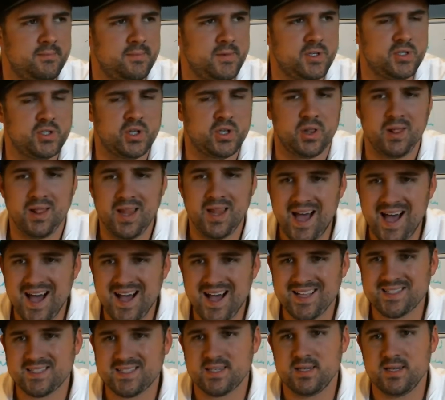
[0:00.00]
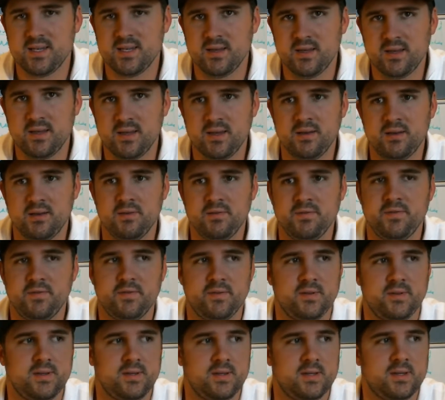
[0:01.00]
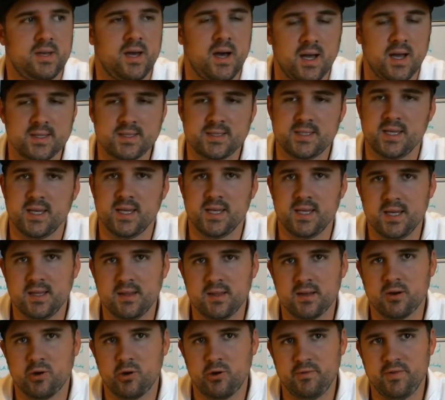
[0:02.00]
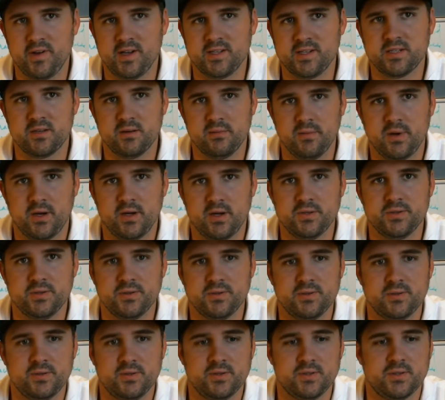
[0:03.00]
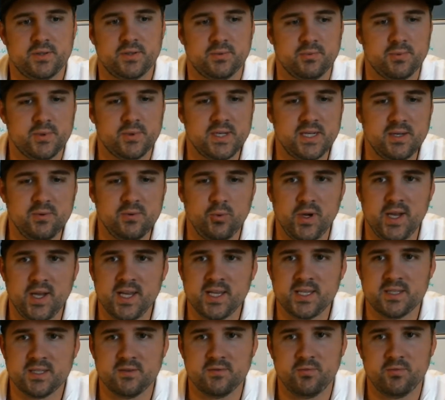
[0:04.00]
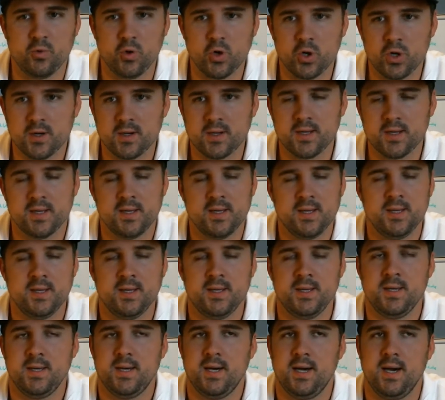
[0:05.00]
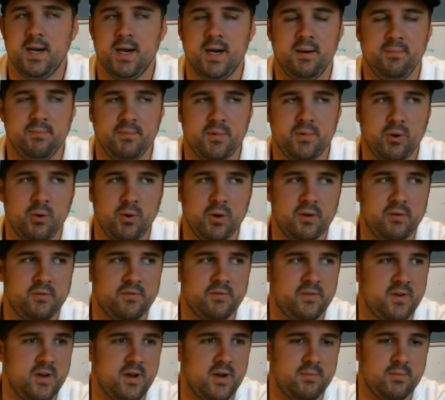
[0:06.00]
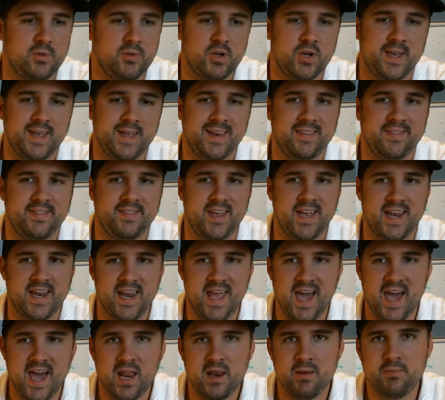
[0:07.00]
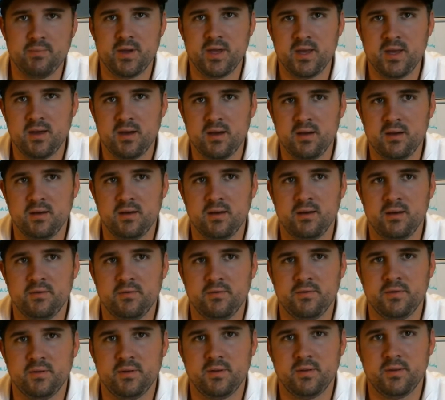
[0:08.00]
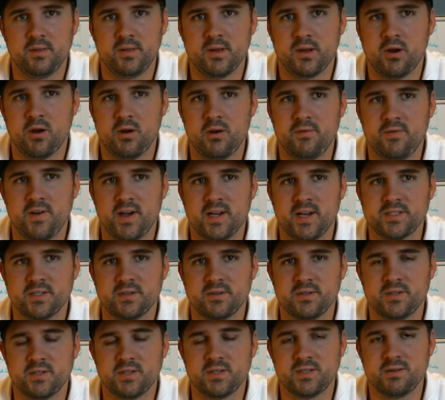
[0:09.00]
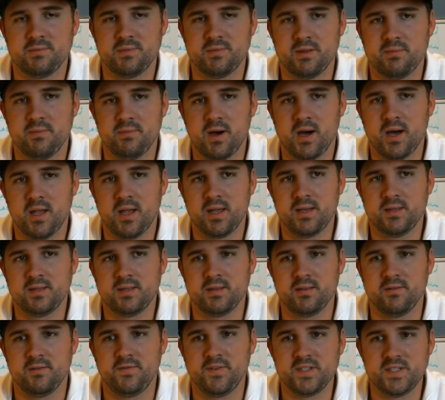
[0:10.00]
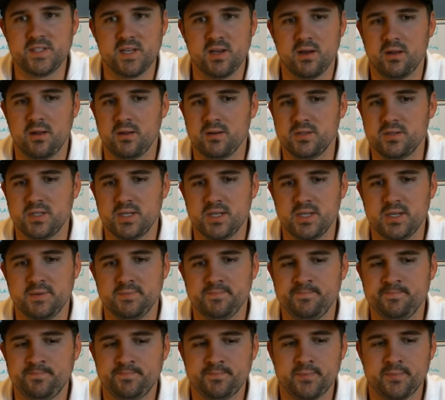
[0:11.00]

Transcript: there's a lot of content in the cardiovascular module. There's 3 weeks of work going from looking at the anatomy of the cardiovascular system in the body to the physiology,